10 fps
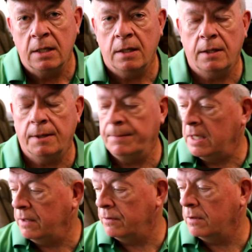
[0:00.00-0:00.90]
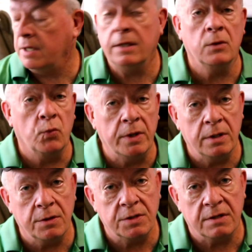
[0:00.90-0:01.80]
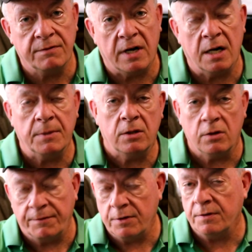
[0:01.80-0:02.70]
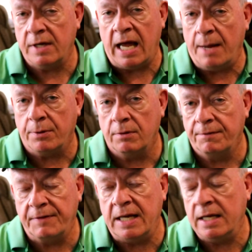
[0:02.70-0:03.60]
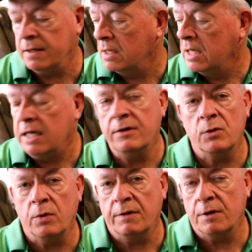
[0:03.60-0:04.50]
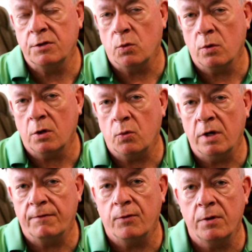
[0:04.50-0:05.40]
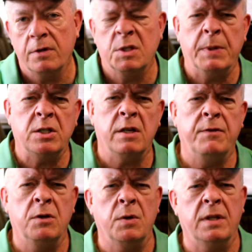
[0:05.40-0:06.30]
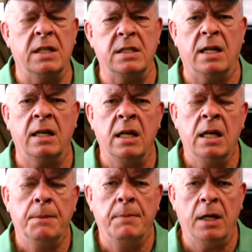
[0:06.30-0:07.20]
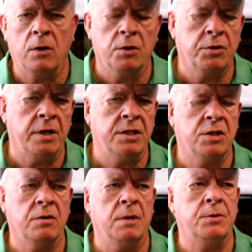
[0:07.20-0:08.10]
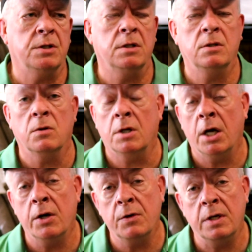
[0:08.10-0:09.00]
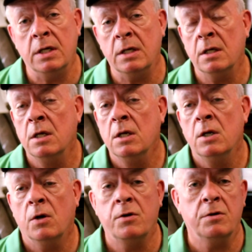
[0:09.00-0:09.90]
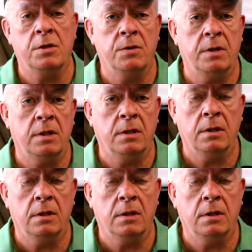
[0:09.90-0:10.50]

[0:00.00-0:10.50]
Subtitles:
either in the Windows environment or if you're the Apple fan, either one of those will work well for you, especially if you're doing things like medical transcription or coding, or you're doing